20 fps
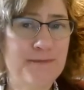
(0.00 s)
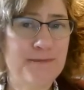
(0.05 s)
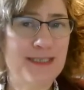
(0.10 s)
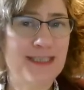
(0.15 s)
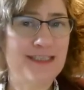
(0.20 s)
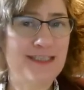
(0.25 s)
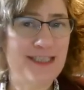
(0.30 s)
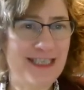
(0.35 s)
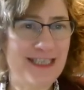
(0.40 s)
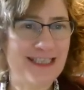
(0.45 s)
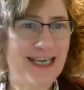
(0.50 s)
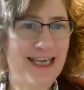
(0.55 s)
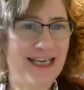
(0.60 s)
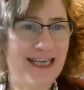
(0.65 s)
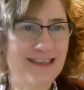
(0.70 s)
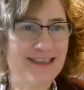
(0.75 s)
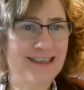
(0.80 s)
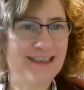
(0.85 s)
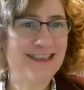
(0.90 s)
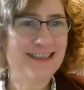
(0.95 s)

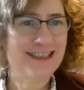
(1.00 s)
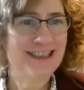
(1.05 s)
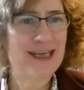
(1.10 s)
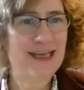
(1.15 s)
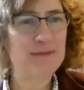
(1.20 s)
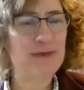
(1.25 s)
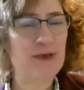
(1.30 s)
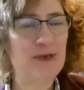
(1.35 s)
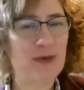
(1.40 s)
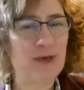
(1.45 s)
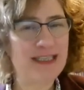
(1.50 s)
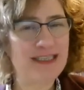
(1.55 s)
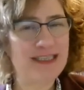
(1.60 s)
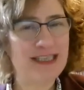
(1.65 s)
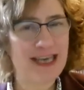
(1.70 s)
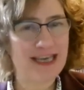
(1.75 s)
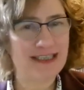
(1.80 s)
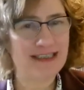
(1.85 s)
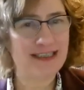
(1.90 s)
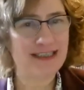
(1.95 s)
detailed, can be quite
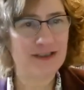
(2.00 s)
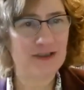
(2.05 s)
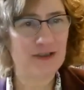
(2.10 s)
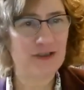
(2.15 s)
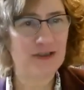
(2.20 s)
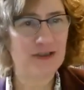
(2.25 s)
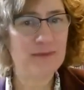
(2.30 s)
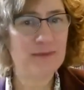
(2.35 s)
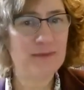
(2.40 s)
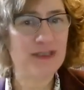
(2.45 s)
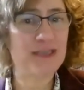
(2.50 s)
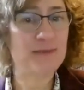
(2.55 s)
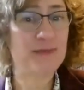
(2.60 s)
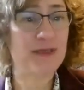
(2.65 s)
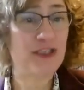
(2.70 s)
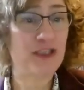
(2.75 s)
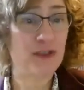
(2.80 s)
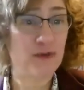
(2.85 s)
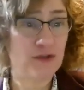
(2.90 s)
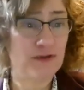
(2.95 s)
technical, but it's
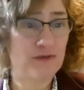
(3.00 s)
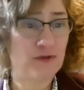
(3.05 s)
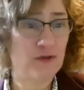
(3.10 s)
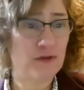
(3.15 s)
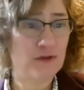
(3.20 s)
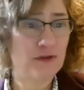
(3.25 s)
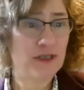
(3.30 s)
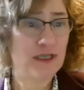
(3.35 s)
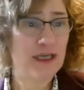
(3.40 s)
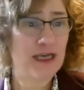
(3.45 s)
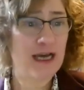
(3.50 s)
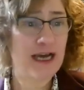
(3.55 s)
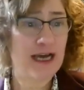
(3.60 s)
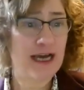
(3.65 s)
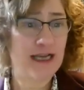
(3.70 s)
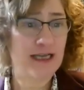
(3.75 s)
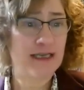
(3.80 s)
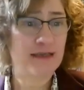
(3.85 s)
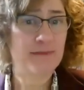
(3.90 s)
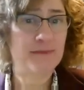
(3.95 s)
been useful.
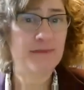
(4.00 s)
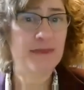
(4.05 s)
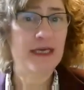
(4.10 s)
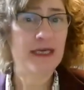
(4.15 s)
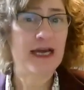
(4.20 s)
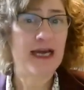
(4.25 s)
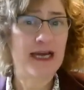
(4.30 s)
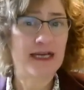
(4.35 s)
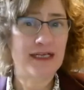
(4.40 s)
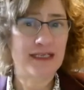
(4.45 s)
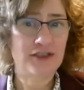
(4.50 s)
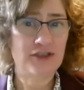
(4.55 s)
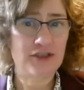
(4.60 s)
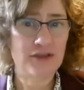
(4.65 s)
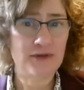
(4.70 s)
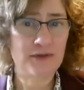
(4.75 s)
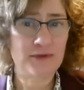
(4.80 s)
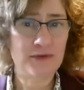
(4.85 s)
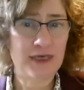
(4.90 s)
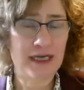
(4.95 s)
And I
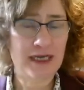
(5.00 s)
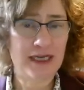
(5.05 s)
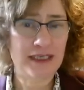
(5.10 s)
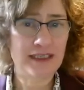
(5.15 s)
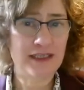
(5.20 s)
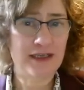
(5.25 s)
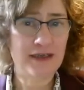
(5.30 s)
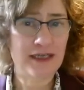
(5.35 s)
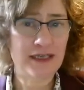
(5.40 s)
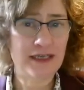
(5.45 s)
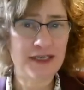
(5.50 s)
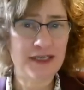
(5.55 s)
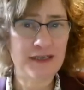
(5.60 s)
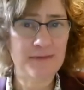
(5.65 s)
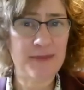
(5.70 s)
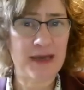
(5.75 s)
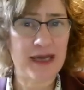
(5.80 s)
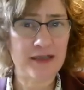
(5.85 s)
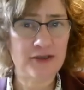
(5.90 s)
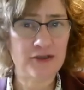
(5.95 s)
do, and I think
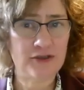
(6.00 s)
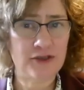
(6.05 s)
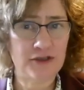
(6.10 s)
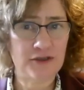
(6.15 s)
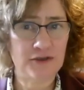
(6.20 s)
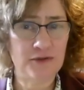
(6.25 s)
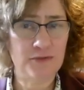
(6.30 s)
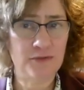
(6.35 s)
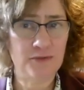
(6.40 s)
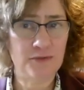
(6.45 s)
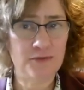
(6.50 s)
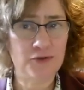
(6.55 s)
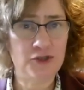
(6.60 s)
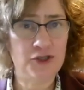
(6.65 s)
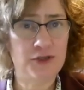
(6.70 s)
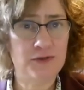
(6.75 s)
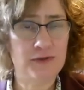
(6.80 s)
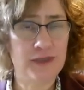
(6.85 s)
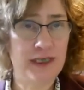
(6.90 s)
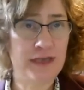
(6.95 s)
back to
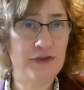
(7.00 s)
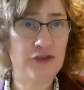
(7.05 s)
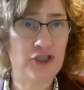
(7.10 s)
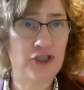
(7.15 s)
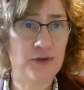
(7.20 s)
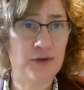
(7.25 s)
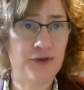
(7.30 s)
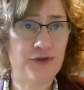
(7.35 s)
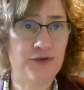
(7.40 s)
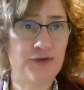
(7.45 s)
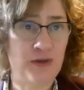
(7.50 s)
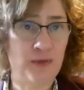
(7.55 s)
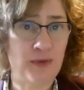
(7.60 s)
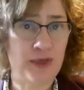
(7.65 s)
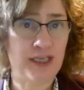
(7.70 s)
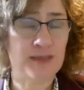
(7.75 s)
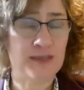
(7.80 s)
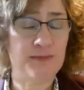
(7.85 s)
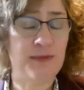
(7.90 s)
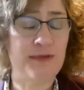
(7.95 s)
in the 2 or 3
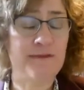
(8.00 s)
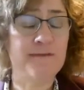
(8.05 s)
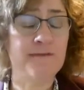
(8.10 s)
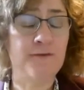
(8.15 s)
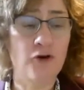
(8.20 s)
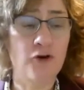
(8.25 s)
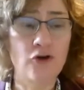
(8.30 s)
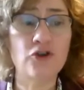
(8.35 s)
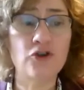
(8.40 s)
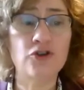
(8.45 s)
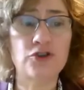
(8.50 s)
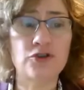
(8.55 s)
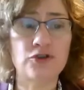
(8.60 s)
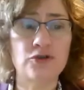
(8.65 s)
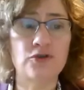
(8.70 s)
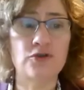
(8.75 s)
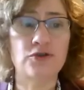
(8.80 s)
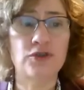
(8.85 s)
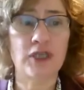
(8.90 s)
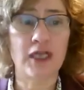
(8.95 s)
weeks before
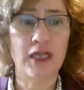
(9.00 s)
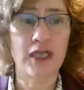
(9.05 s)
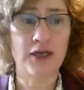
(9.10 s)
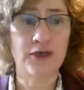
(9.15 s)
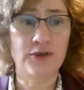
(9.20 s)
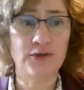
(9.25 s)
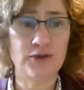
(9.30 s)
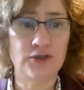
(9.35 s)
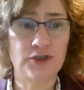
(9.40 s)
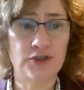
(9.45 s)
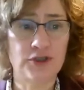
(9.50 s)
schools closed,